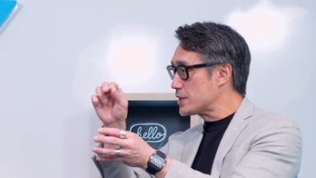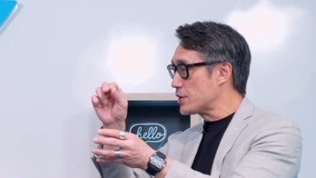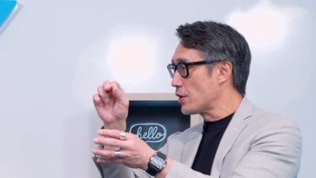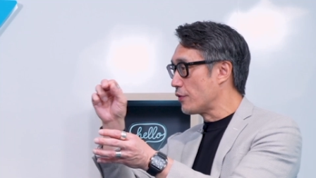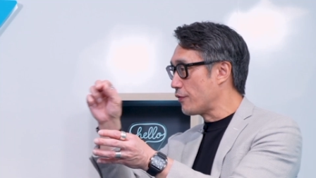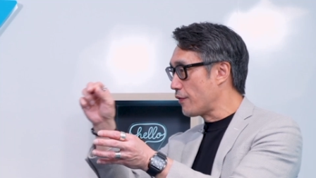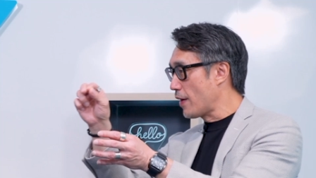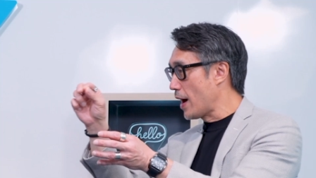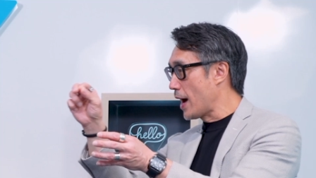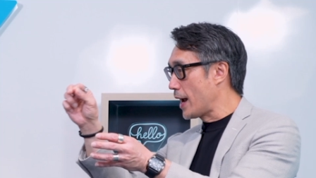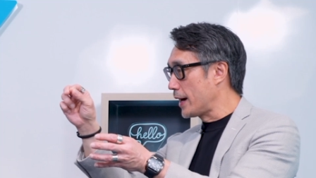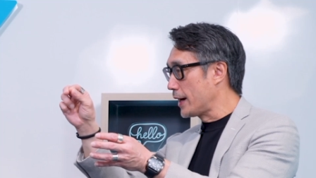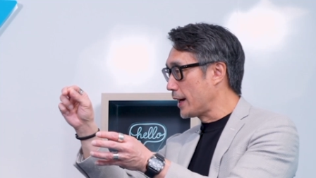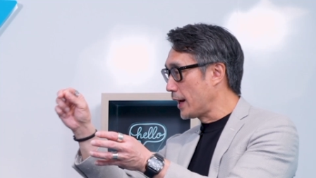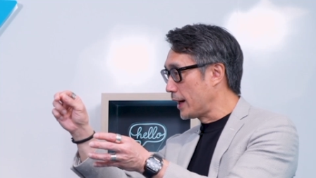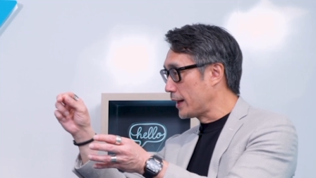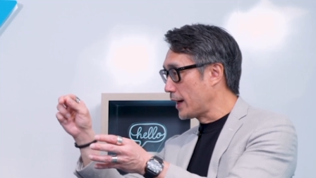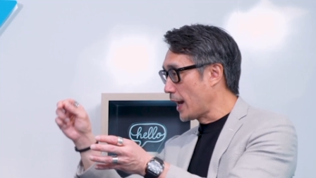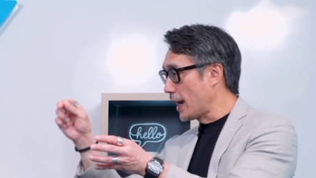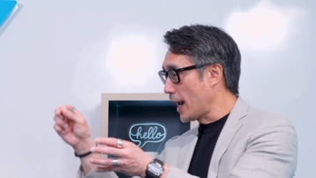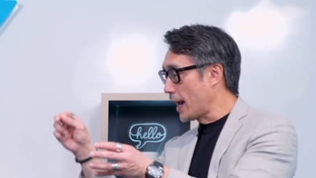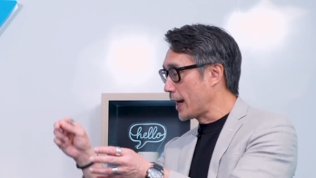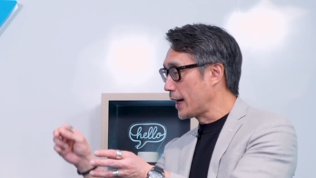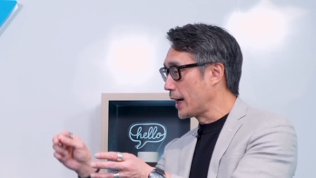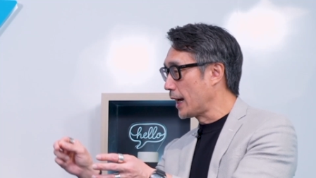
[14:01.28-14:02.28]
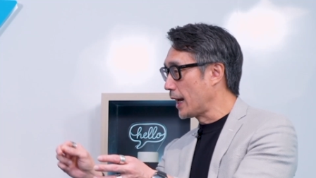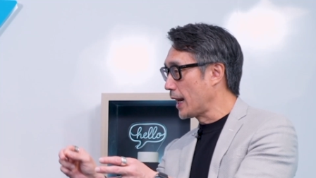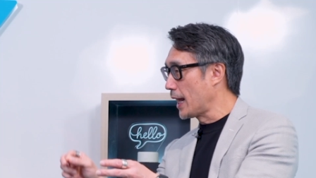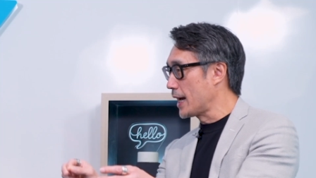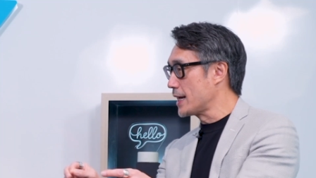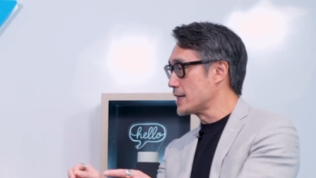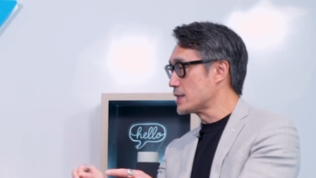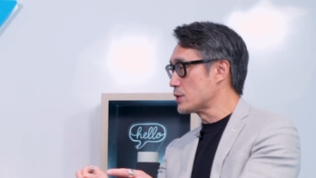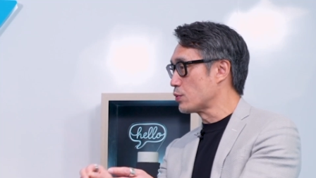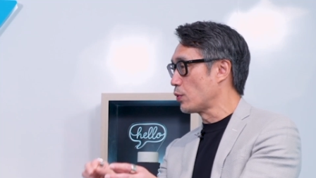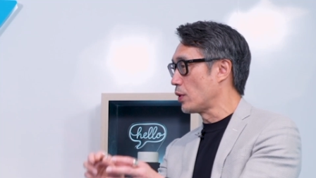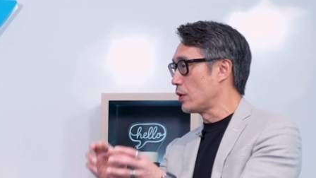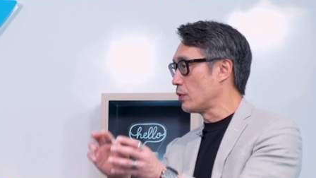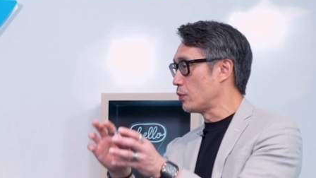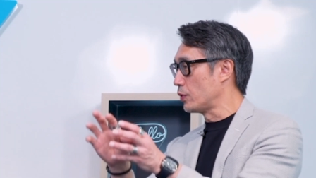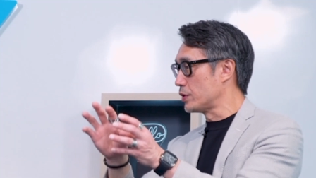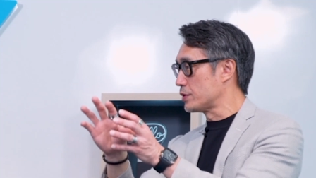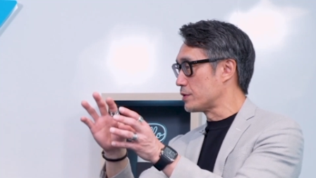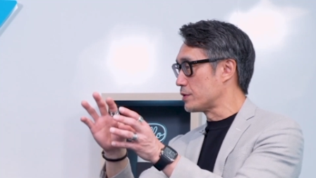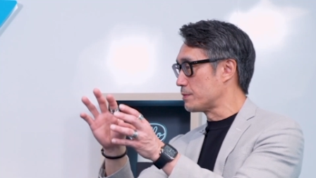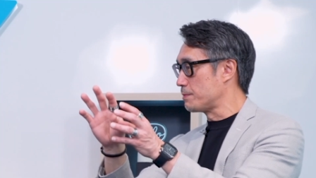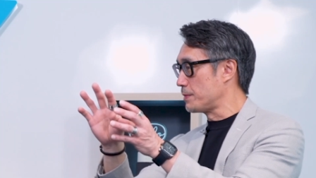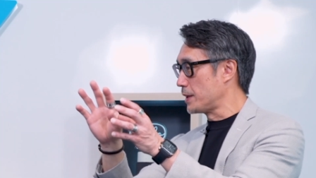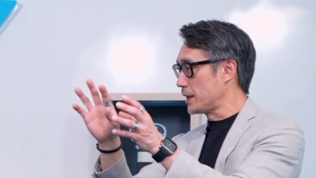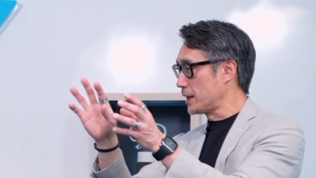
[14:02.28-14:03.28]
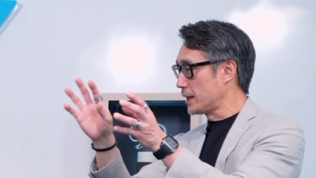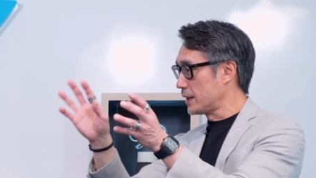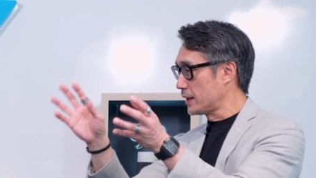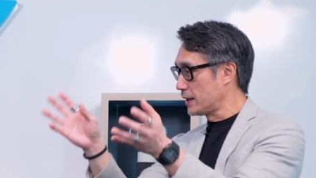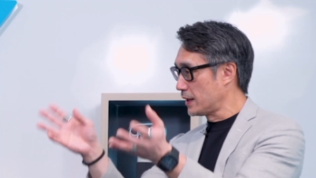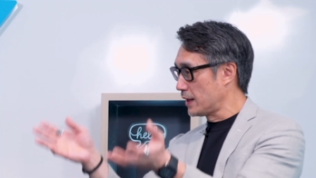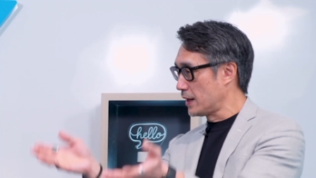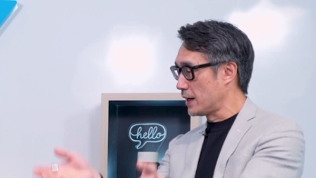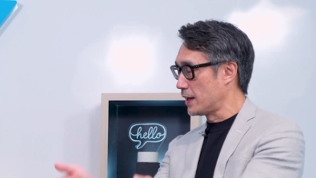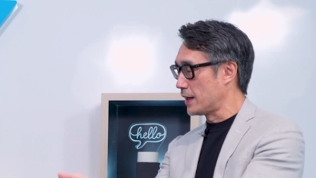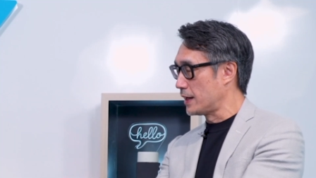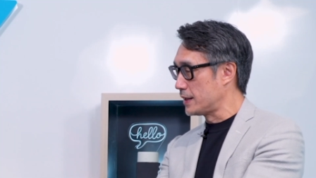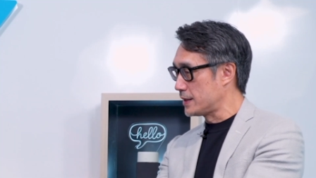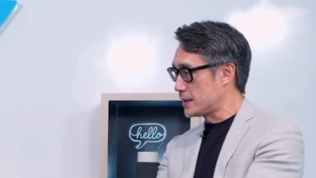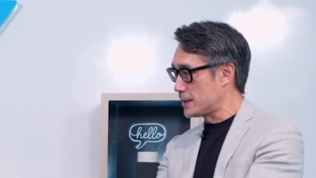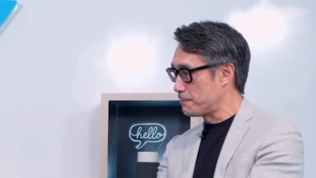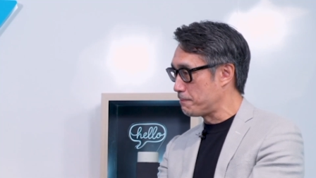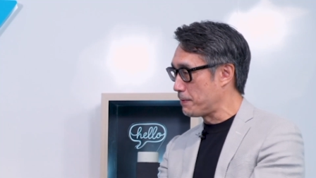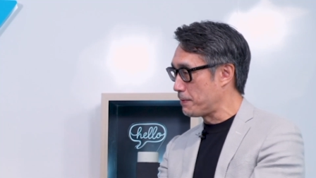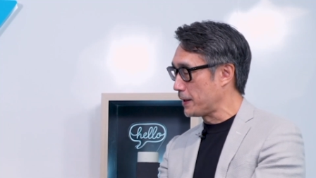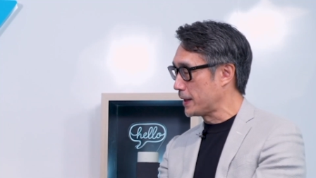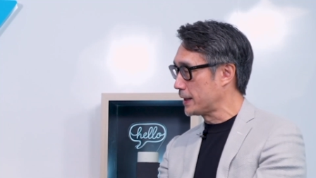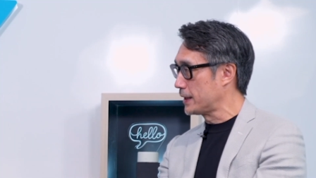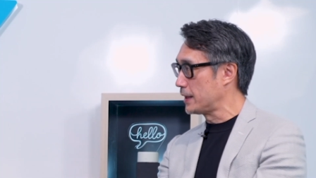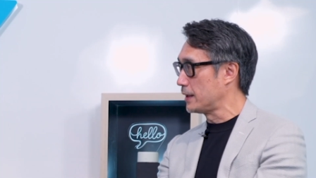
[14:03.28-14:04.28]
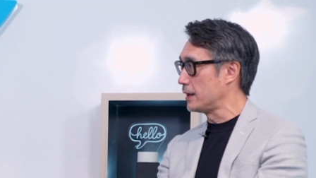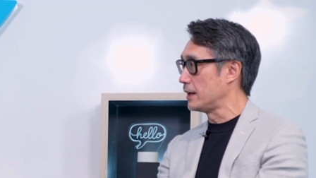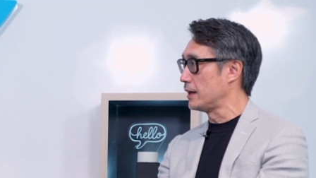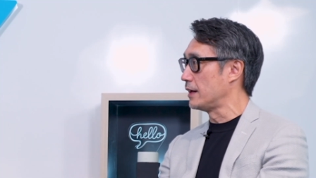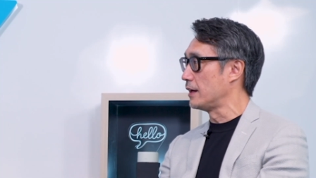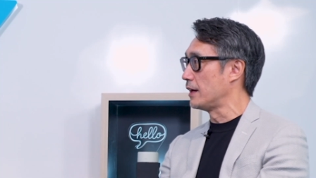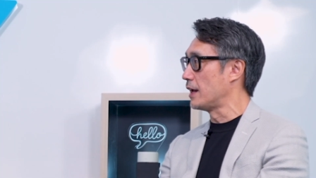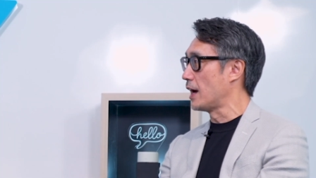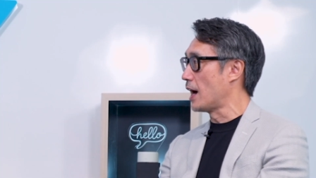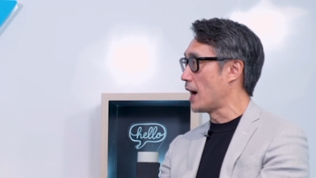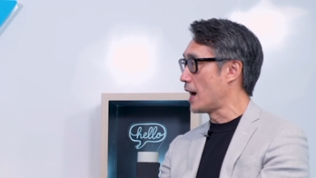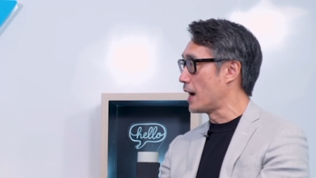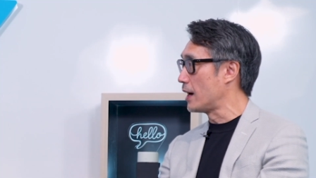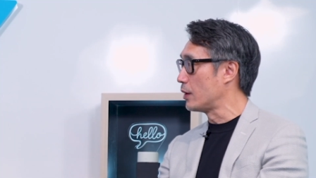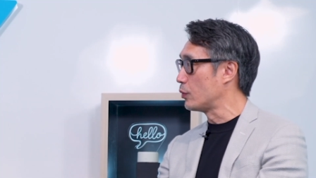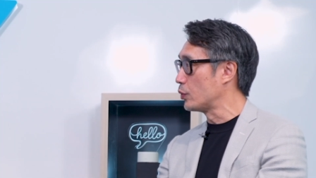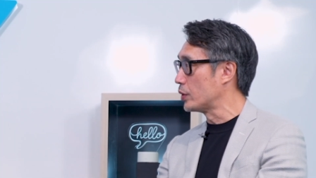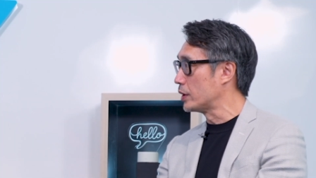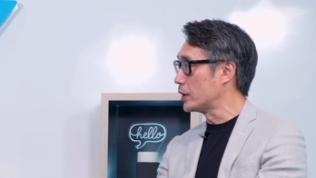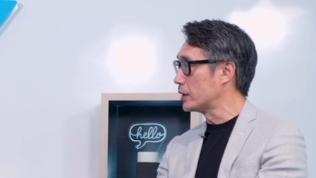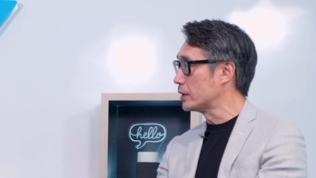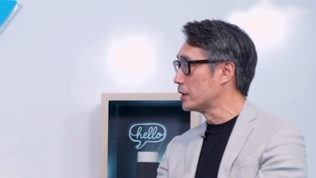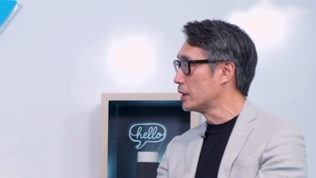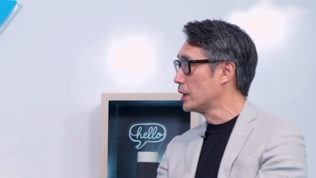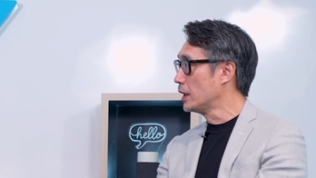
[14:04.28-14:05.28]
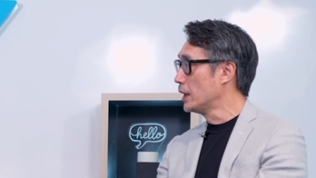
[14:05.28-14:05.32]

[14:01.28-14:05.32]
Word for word: of art and analyze what was being uh, depicted in the artwork.